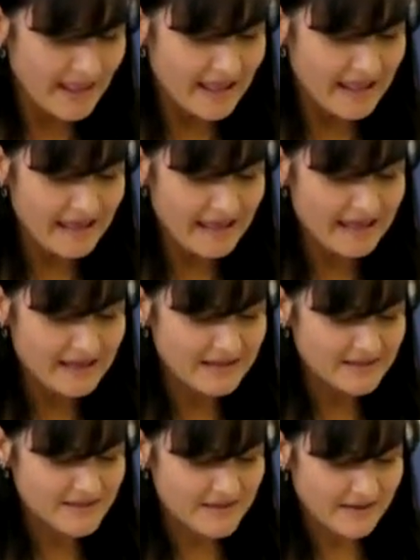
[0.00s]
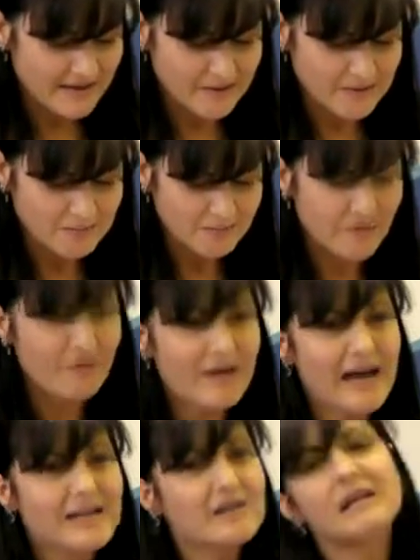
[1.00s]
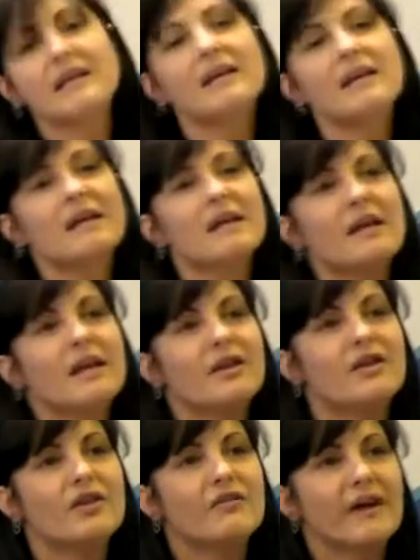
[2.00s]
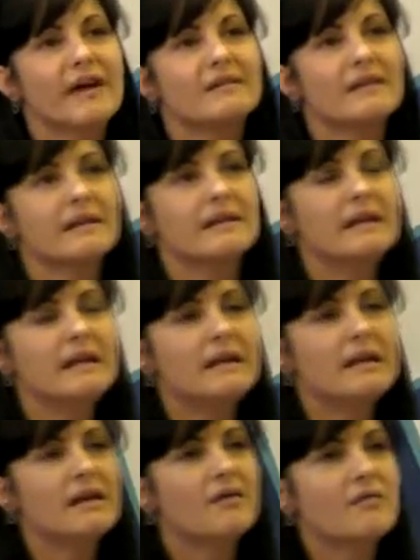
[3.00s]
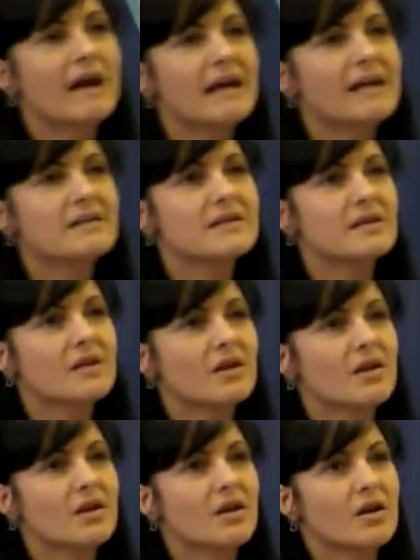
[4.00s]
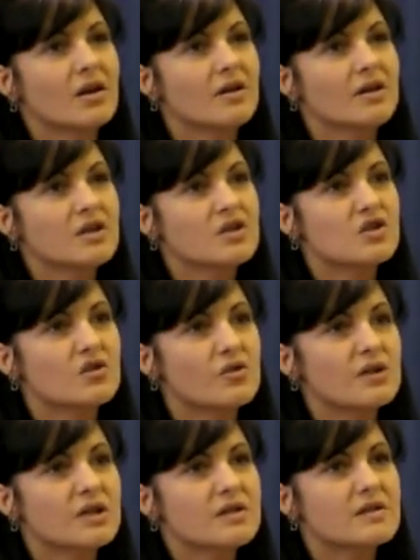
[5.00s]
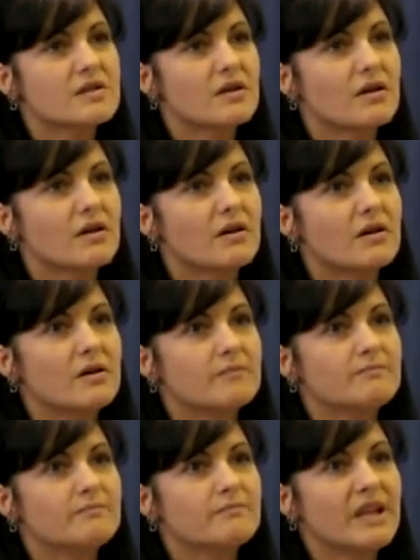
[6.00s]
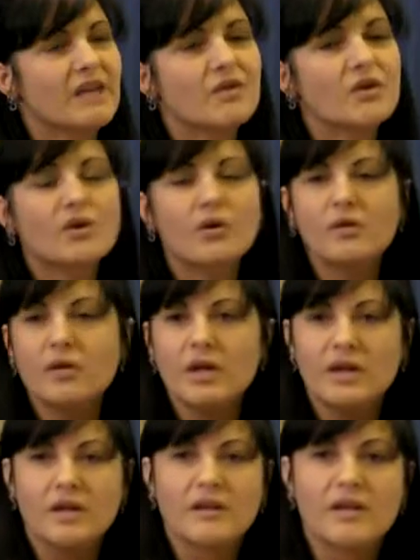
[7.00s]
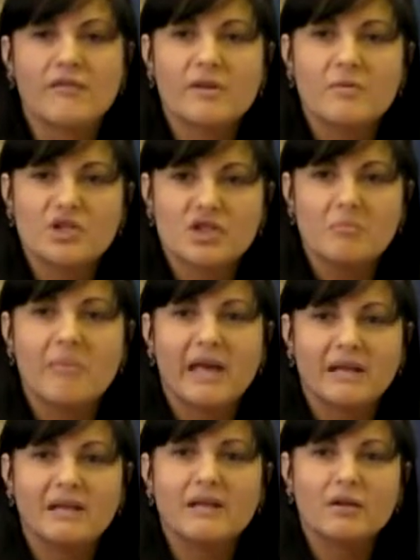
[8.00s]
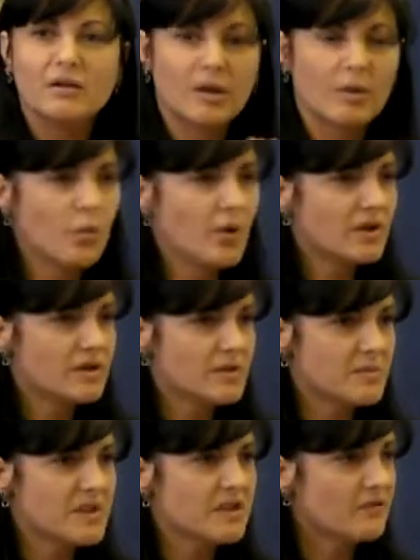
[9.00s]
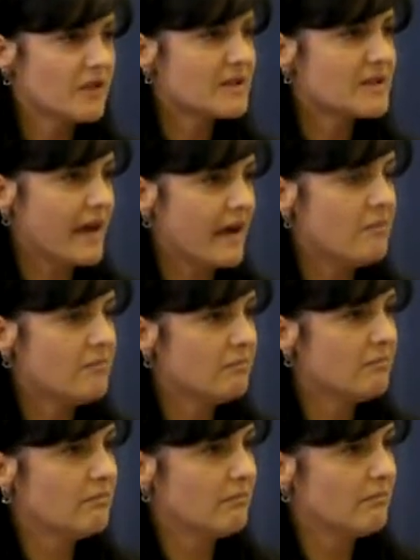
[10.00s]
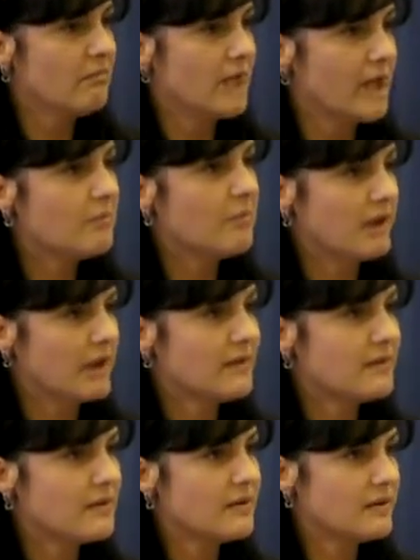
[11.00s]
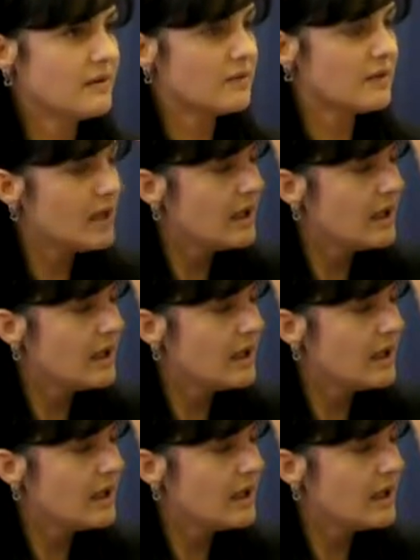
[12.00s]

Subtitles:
And finally, the fact that he writes these stories, even though they are very much embedded in one specific time and place in history,